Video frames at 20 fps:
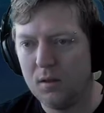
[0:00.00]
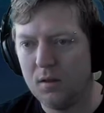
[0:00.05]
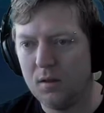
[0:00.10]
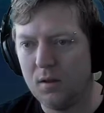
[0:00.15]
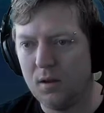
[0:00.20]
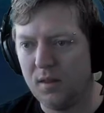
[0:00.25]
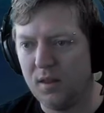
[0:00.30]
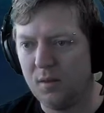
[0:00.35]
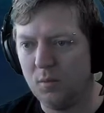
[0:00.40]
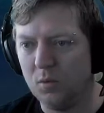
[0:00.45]

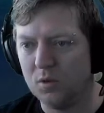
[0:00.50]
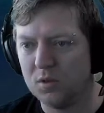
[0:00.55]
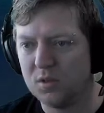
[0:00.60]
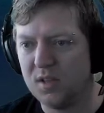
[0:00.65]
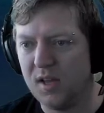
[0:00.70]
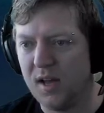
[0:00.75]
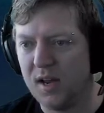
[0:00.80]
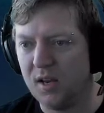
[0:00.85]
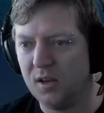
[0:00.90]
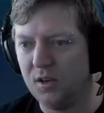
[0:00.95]
And then we'll
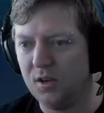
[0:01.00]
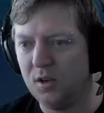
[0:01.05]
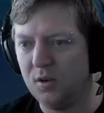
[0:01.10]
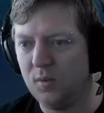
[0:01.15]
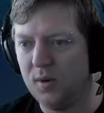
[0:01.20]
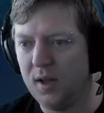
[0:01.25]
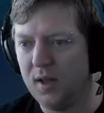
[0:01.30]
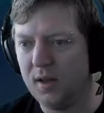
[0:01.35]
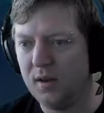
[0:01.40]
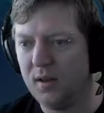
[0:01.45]
start a new
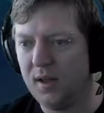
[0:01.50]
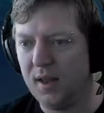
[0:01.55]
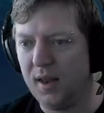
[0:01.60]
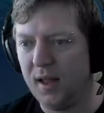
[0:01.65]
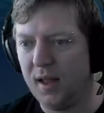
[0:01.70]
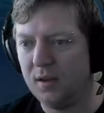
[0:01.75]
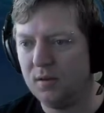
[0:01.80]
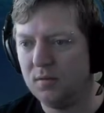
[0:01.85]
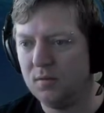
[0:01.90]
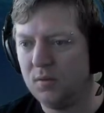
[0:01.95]
one.
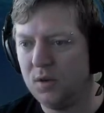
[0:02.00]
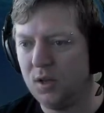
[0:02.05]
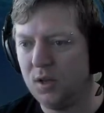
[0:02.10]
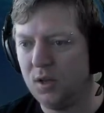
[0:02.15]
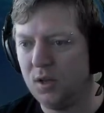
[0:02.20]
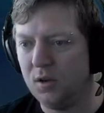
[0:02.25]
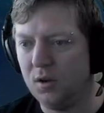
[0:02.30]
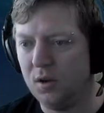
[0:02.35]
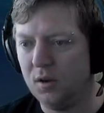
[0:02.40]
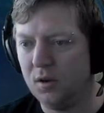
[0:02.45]
Hello, what do
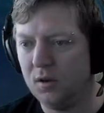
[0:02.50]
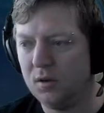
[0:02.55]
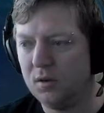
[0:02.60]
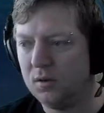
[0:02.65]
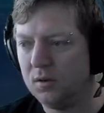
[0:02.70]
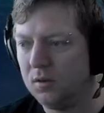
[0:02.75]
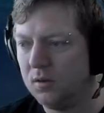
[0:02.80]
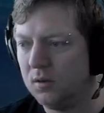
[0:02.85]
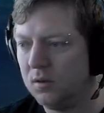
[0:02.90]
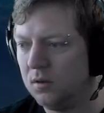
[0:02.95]
you got?
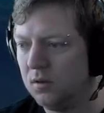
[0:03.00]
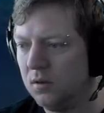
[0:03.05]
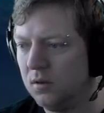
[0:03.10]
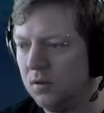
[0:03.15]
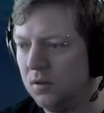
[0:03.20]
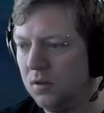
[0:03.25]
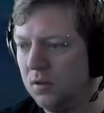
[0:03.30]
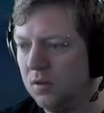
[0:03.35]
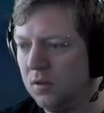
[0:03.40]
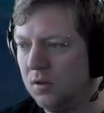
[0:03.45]

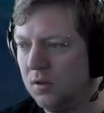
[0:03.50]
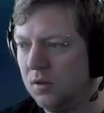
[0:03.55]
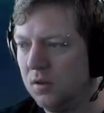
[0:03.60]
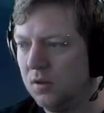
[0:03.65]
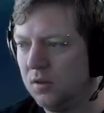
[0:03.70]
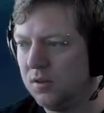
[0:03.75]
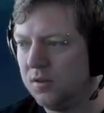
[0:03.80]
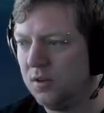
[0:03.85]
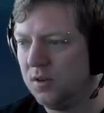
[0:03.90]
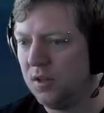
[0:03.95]

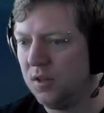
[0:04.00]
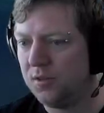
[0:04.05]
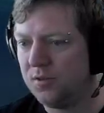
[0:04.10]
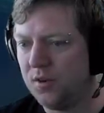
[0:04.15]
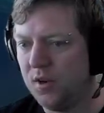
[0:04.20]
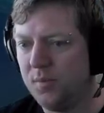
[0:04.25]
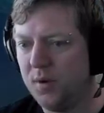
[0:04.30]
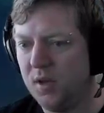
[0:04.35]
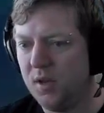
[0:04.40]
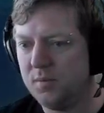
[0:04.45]

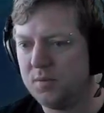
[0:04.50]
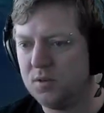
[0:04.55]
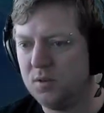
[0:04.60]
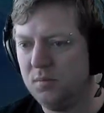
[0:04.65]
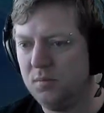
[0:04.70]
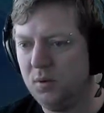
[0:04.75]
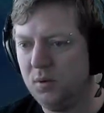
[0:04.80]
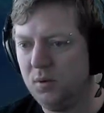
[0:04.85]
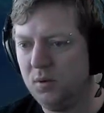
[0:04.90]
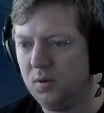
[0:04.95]
33 peeps
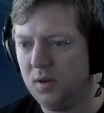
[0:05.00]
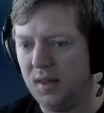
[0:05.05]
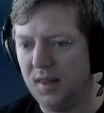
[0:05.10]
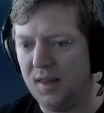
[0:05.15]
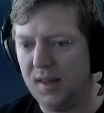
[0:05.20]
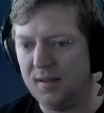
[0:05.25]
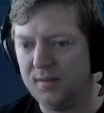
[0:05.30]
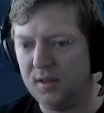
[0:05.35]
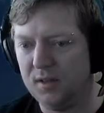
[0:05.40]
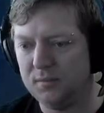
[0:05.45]
on board. I
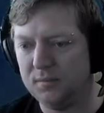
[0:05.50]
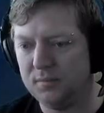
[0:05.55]
love it.